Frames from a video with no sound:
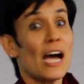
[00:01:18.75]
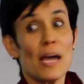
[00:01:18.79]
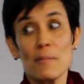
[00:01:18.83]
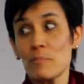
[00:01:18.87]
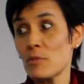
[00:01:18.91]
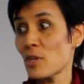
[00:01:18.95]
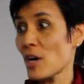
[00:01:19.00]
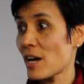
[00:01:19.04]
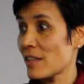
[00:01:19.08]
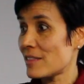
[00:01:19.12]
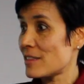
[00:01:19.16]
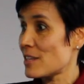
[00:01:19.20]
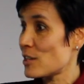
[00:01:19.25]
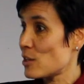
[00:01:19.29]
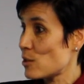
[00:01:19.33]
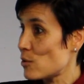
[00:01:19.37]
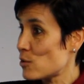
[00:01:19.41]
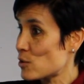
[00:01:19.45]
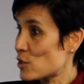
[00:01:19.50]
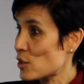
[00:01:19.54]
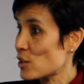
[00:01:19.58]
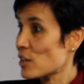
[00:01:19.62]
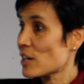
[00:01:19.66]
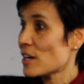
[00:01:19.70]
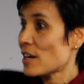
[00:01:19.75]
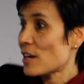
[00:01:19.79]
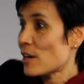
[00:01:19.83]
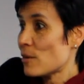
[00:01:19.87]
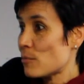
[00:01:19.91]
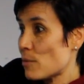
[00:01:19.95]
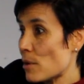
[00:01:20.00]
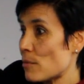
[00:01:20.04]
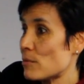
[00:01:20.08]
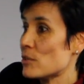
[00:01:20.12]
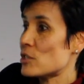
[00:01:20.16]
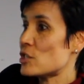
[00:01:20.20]
I'm not the user,
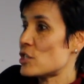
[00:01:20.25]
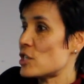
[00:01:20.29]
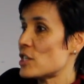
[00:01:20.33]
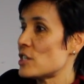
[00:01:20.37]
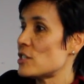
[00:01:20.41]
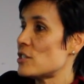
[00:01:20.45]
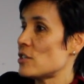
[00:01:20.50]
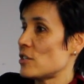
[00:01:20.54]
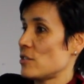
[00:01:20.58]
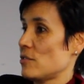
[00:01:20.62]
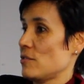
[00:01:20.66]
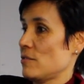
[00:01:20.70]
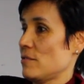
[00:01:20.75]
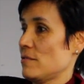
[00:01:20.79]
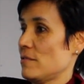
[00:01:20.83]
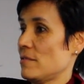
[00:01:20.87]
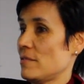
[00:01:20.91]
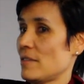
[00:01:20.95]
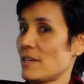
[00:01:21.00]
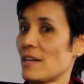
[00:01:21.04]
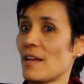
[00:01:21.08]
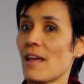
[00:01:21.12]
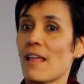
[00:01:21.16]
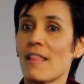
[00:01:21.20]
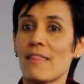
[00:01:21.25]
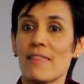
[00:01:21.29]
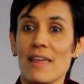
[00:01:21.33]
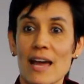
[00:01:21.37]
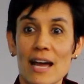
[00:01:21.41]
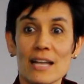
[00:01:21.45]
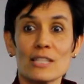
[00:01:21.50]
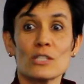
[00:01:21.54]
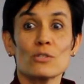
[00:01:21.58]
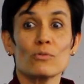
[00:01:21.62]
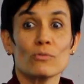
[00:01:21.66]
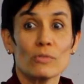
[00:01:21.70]
what would she do?
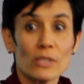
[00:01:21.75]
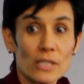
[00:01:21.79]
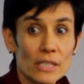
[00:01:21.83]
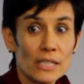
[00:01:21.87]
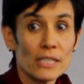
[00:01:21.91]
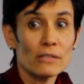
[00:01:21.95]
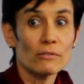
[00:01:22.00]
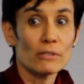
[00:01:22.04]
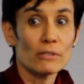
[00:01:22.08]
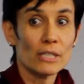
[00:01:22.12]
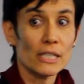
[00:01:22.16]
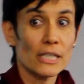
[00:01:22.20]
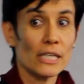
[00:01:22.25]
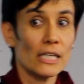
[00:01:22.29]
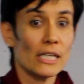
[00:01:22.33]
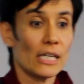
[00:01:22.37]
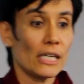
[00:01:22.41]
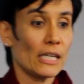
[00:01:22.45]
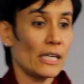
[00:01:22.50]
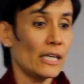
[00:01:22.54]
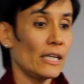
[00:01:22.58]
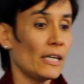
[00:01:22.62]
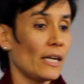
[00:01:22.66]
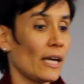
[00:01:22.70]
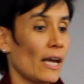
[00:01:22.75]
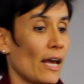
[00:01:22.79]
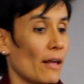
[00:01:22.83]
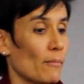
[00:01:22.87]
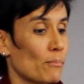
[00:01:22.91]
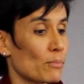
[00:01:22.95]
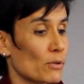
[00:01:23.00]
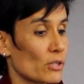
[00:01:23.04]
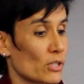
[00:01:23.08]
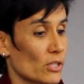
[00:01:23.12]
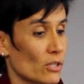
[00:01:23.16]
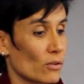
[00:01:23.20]
That's really, really key,
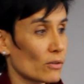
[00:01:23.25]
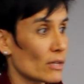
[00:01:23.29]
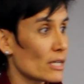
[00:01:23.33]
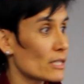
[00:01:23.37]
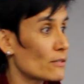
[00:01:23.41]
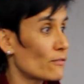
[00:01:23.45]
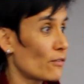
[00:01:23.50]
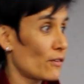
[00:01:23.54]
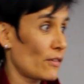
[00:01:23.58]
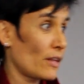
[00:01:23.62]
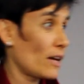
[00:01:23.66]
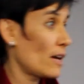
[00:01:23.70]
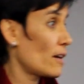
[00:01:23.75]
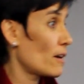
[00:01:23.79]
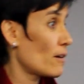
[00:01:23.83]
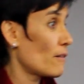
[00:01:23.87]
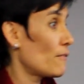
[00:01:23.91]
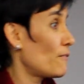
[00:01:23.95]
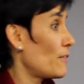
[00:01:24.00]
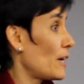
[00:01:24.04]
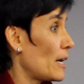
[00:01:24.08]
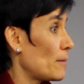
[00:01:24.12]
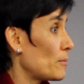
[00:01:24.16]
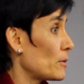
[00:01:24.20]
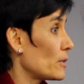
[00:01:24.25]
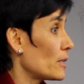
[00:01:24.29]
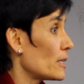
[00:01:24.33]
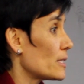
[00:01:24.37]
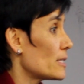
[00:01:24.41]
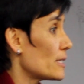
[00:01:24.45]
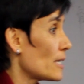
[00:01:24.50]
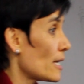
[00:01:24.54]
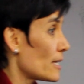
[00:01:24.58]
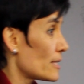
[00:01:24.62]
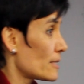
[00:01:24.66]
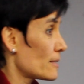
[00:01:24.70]
and personas for that are
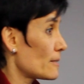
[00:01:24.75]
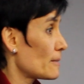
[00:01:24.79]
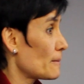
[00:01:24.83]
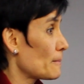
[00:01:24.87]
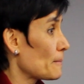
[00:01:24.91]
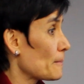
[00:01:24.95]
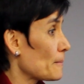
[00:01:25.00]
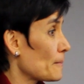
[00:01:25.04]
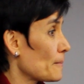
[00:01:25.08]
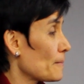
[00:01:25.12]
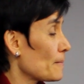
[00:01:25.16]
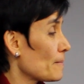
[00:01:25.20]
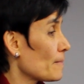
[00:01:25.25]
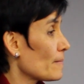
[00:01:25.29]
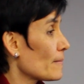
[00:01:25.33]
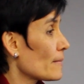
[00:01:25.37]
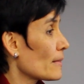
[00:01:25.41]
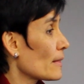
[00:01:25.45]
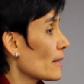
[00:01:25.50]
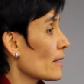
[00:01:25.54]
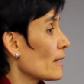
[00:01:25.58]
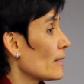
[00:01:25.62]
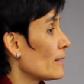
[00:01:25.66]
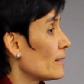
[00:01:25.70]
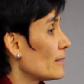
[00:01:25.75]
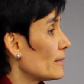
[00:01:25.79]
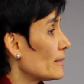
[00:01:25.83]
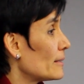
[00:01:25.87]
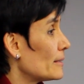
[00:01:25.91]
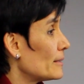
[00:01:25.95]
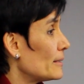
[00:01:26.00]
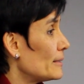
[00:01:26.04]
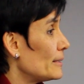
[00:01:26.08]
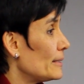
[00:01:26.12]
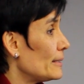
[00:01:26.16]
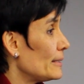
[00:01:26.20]
fabulous. Yes? In this
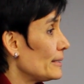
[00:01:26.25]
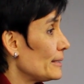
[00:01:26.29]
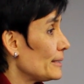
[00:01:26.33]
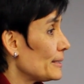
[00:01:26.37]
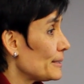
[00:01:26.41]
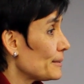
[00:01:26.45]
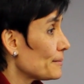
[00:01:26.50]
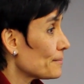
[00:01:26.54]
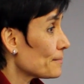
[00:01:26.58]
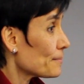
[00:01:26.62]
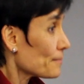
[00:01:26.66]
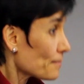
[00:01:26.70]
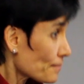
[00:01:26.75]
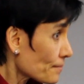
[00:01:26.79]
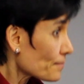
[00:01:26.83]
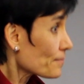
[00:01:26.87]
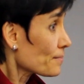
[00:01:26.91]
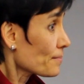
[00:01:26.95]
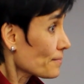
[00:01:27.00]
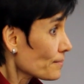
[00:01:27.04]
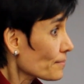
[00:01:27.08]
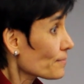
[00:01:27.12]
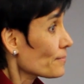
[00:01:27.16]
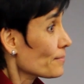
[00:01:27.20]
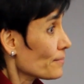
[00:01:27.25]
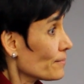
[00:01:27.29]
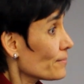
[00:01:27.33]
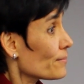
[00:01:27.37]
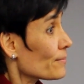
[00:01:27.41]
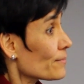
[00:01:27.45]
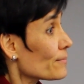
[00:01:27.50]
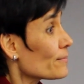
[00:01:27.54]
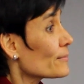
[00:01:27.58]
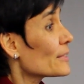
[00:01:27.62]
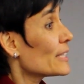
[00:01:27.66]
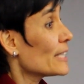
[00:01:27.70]
example, you've got three different
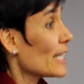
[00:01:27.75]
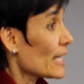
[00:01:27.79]
products.